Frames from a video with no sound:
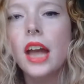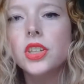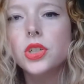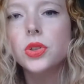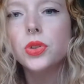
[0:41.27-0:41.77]

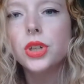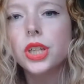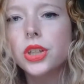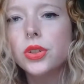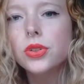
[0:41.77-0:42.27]
you can
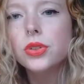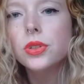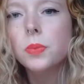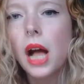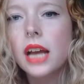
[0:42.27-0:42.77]
use
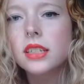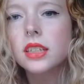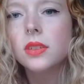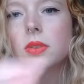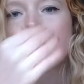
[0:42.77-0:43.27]

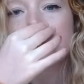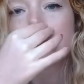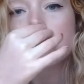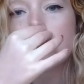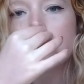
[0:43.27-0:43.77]
plastic
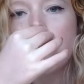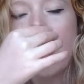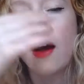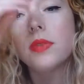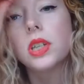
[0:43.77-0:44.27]
utensils if you
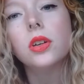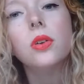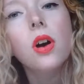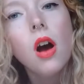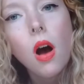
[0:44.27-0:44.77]
have
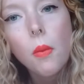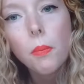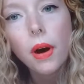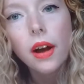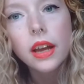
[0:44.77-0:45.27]
to,
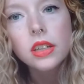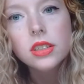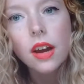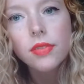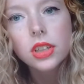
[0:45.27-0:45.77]
but
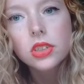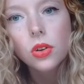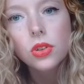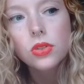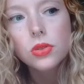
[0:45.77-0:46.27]
definitely
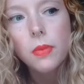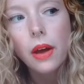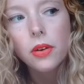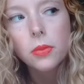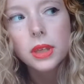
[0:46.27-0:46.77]
don't use
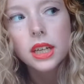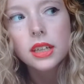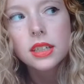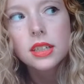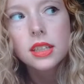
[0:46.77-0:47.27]
metal
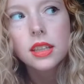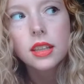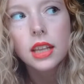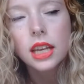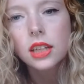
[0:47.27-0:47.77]
because
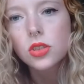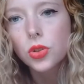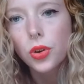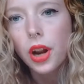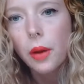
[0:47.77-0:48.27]
it can
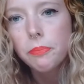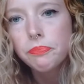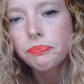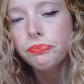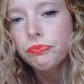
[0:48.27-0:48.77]
screw it up.
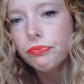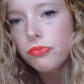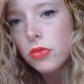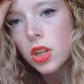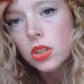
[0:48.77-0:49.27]

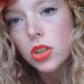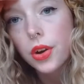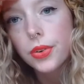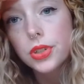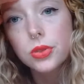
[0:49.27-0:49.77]

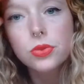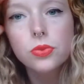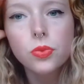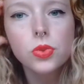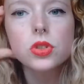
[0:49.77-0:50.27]
So just
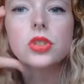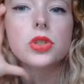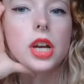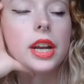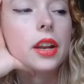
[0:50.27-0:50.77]
rules of the
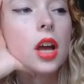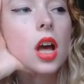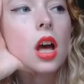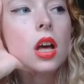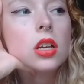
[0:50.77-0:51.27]
trade.
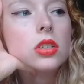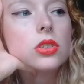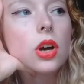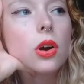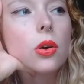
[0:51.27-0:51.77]

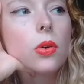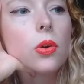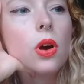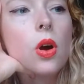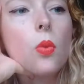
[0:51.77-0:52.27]

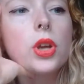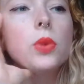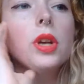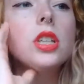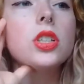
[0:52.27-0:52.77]
So what you
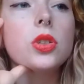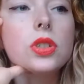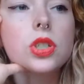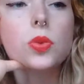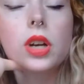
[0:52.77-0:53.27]
want to do
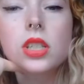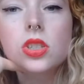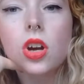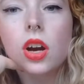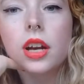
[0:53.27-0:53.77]
is you want to
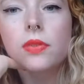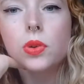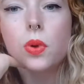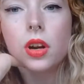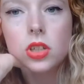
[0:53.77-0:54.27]
start, if you
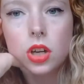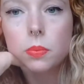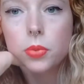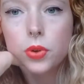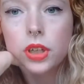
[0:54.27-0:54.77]
want to start
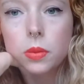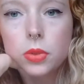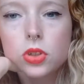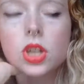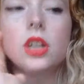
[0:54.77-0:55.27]
brewing
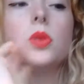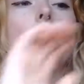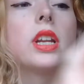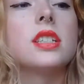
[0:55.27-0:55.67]
kombucha, you want to